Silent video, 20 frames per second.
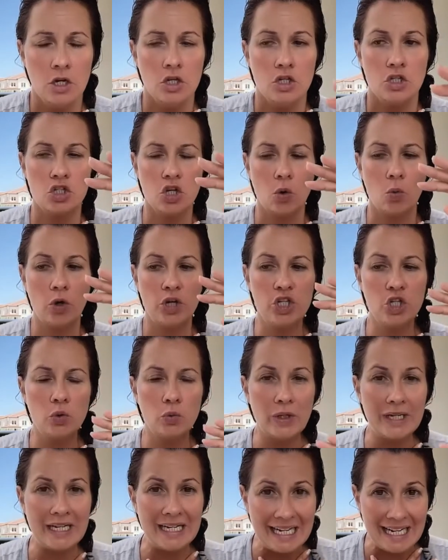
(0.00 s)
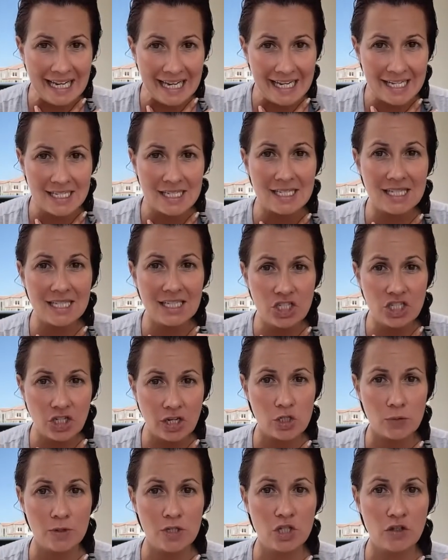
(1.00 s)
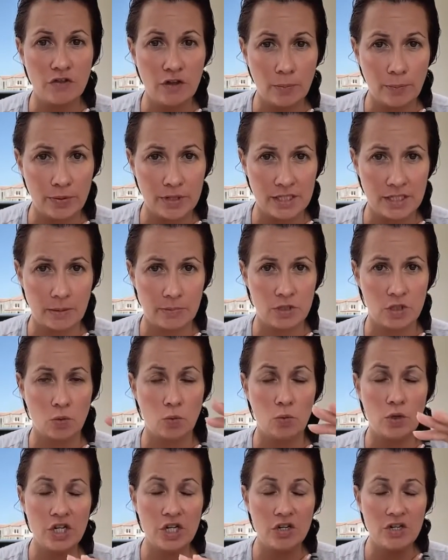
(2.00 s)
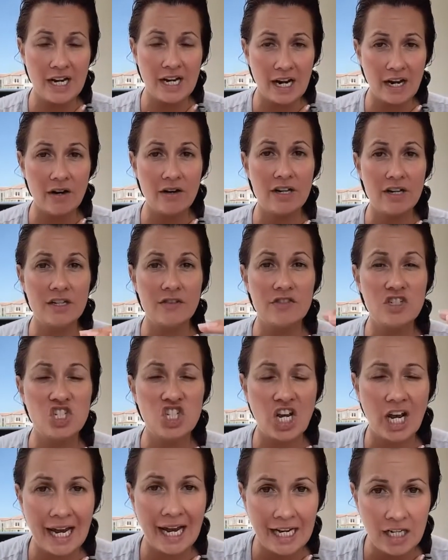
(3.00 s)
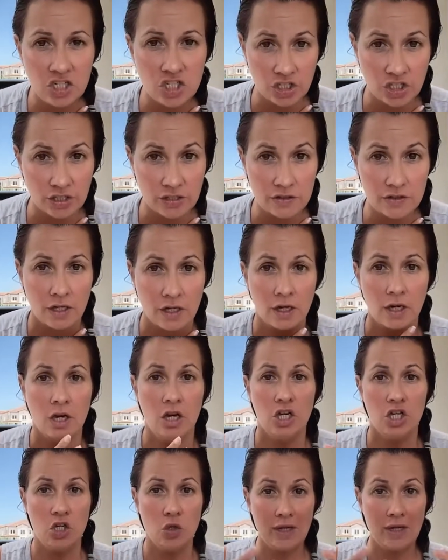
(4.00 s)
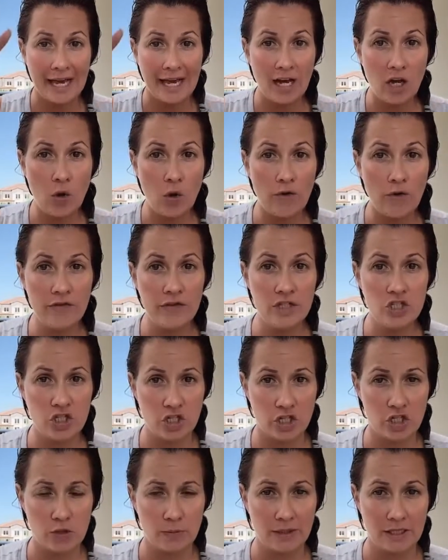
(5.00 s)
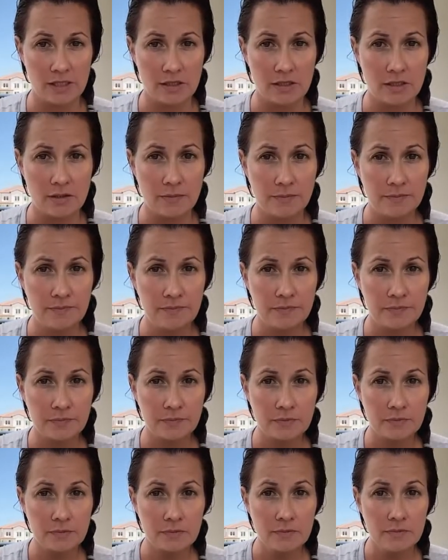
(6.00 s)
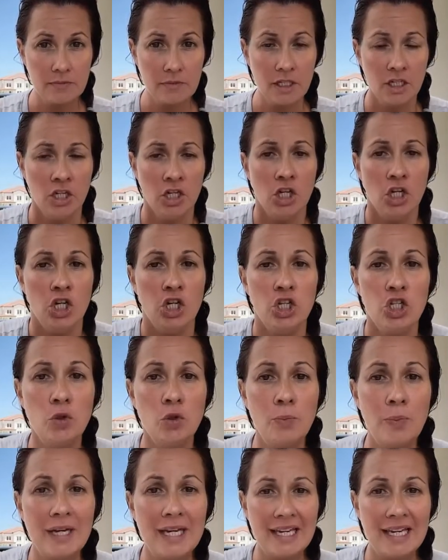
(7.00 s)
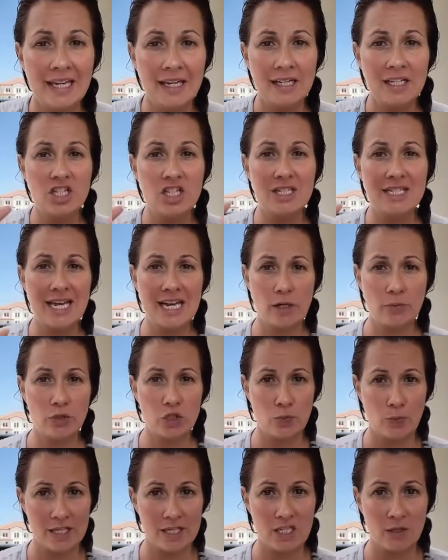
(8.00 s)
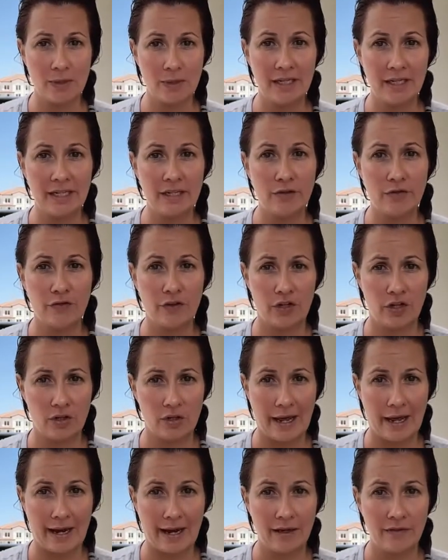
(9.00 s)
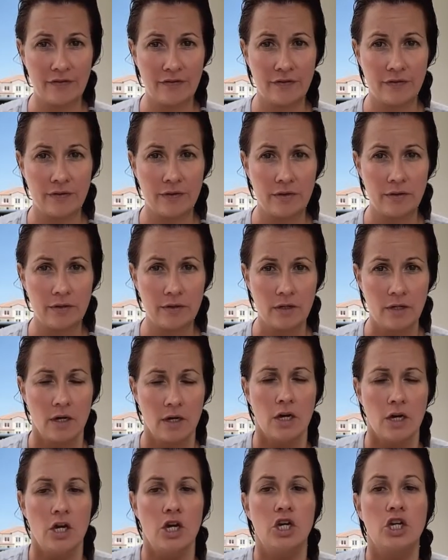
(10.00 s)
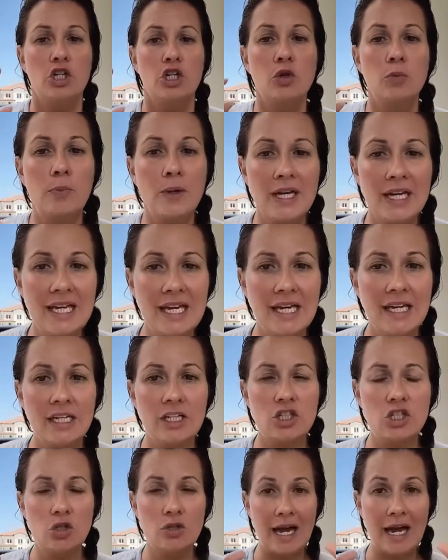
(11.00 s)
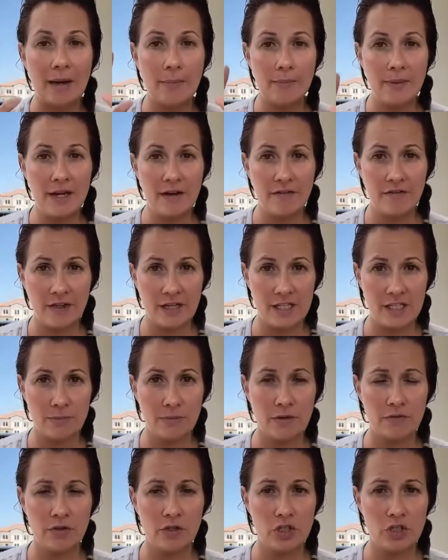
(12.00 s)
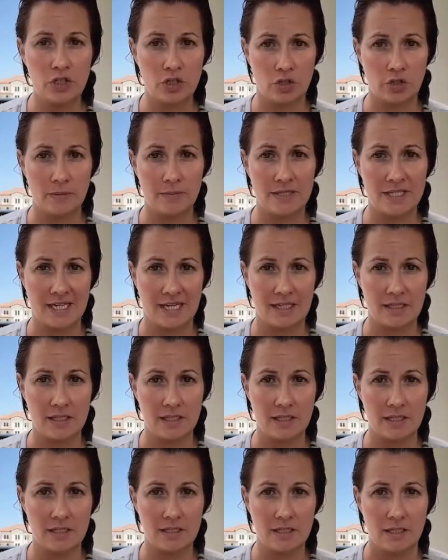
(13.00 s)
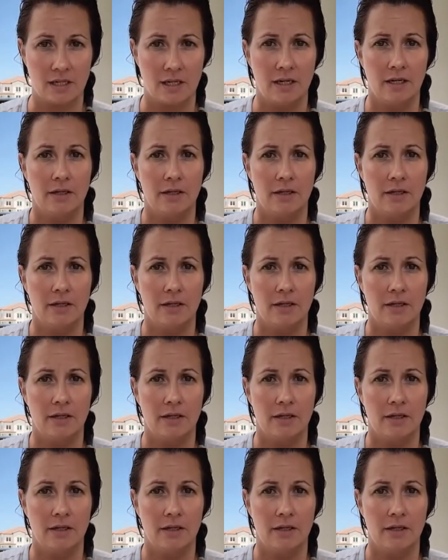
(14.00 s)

So when you release the judgments of your perception, when your narrative changes, you let go of the judgments. You begin to take responsibility for your life. You begin to not be a victim of your circumstances.